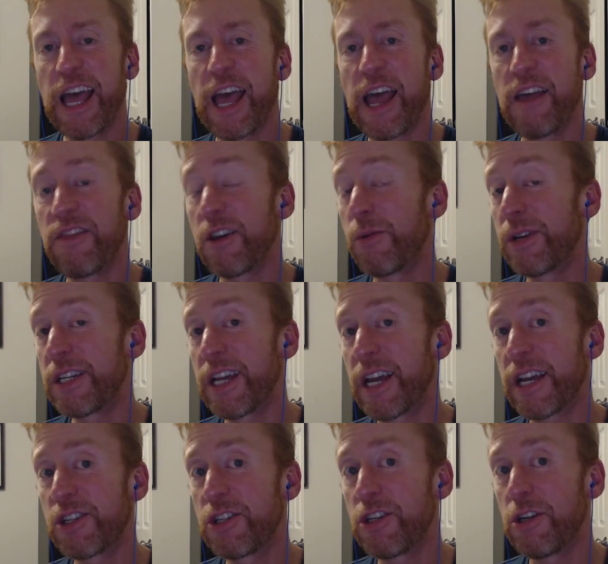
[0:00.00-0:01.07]
and they would
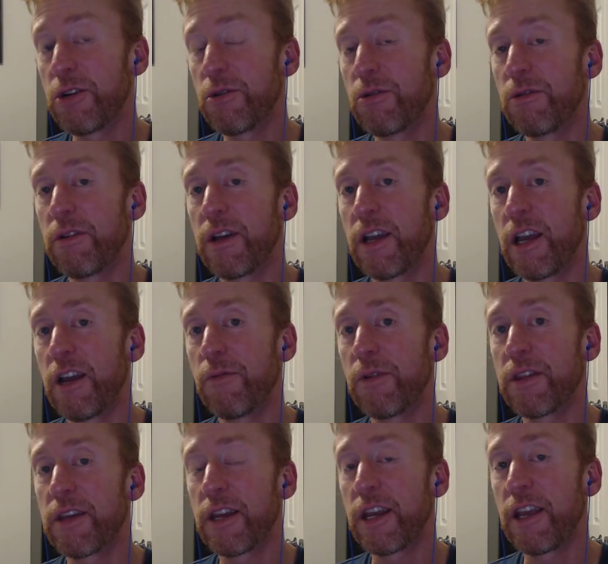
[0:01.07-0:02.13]
text you, and
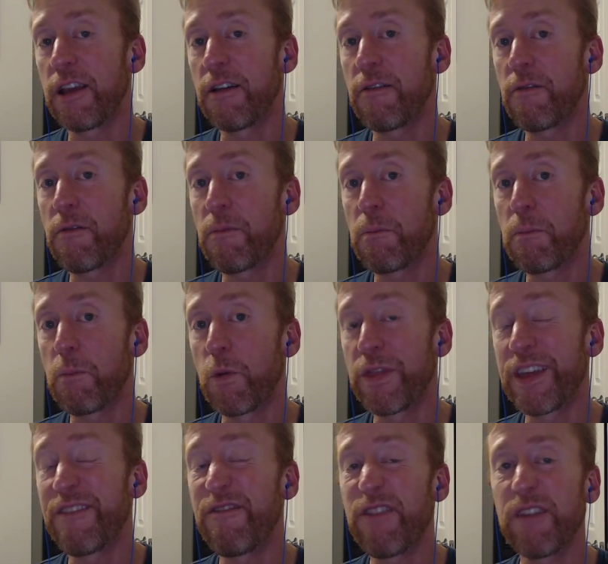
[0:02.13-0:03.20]
within
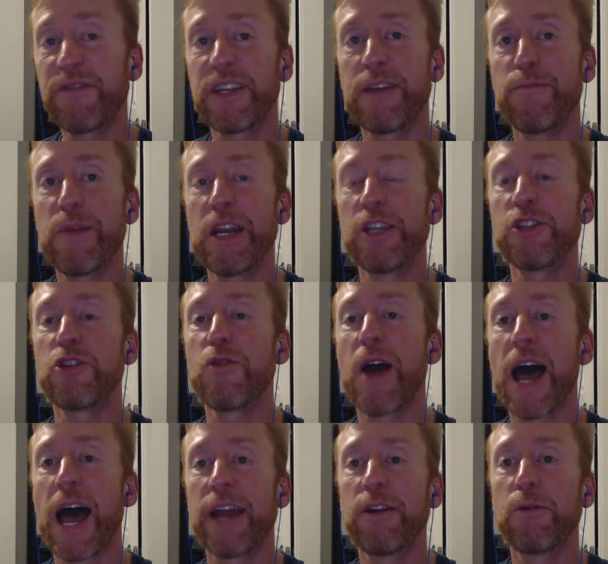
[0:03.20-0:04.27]
15 minutes, you
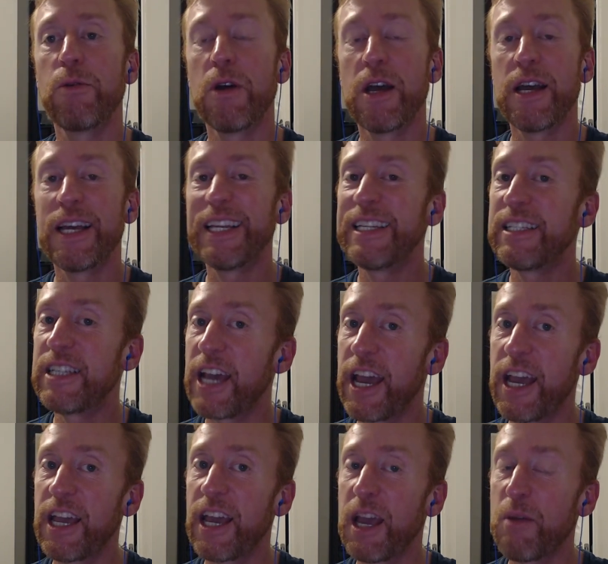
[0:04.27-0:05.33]
had to
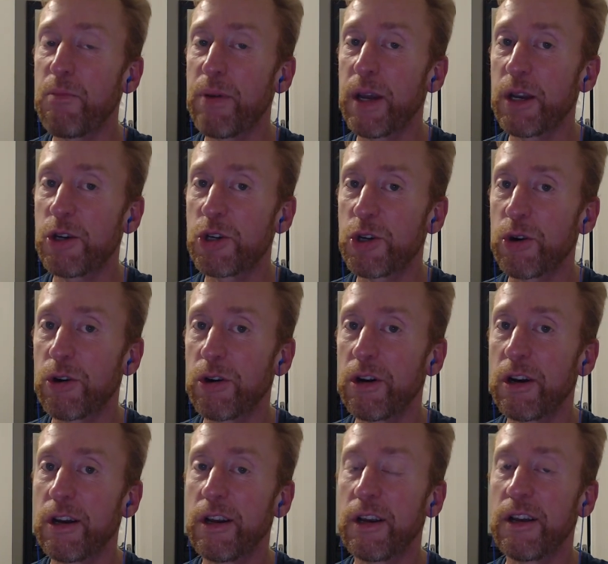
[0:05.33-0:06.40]
take a picture,
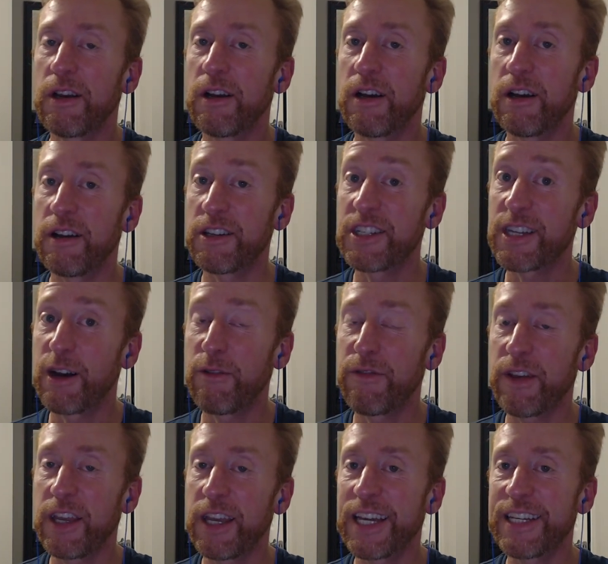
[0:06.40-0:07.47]
a
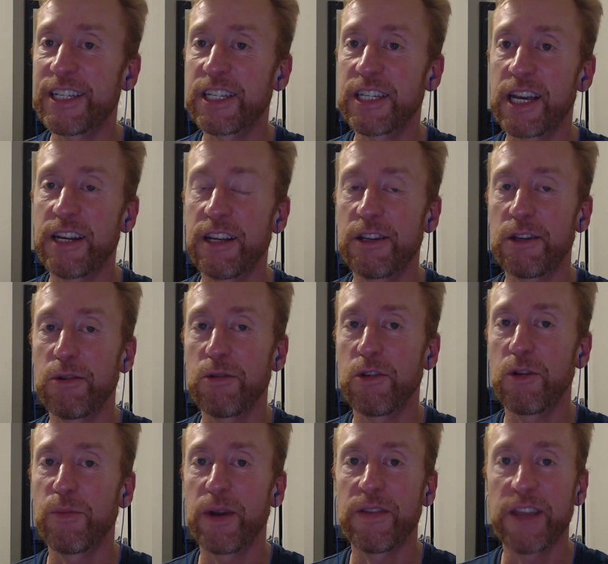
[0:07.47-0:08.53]
selfie, and send it to
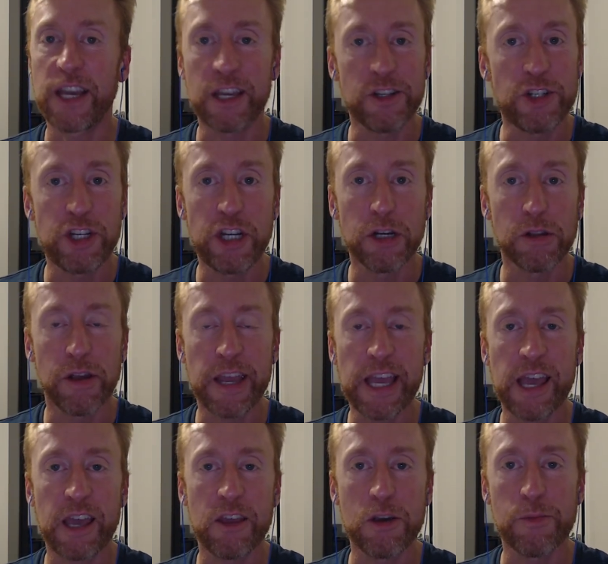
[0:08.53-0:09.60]
them, and they could
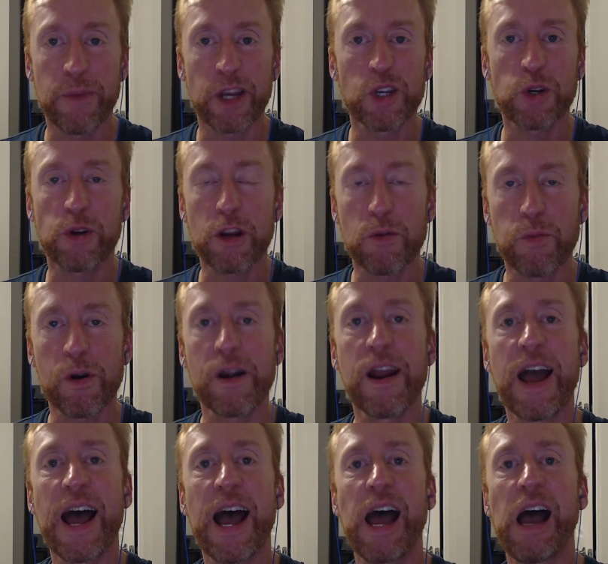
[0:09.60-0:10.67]
geolocate you, make sure you weren't
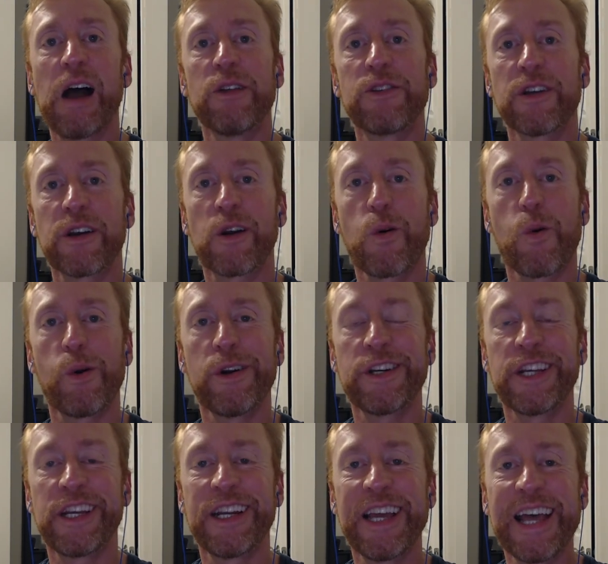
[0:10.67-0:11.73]
outside of
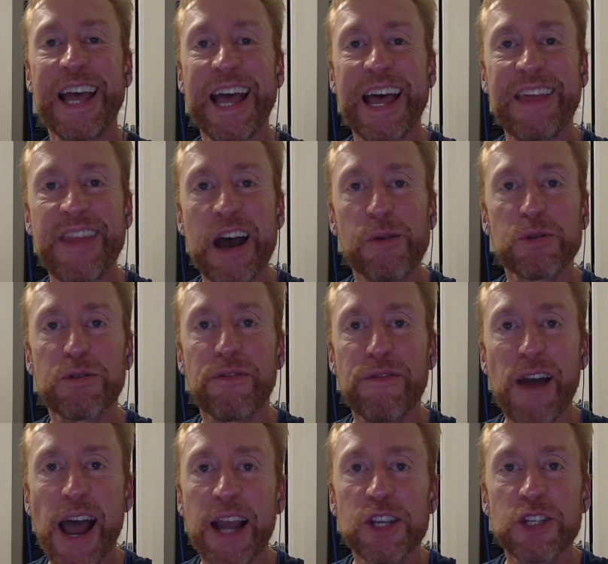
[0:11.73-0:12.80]
quarantine. And that was for
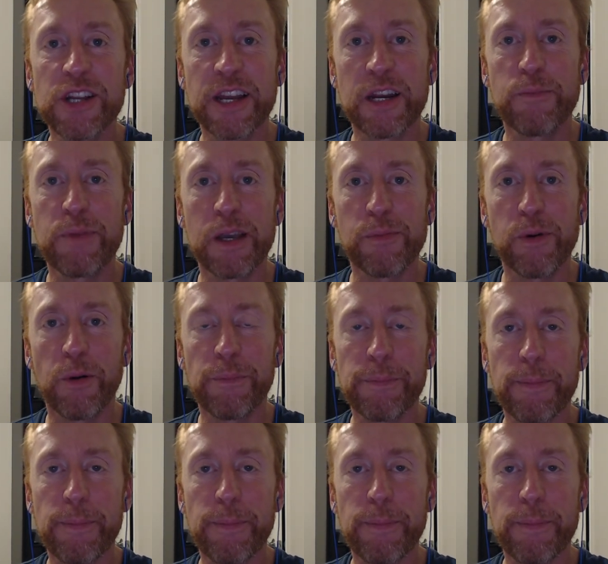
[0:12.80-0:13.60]
vaccinated people.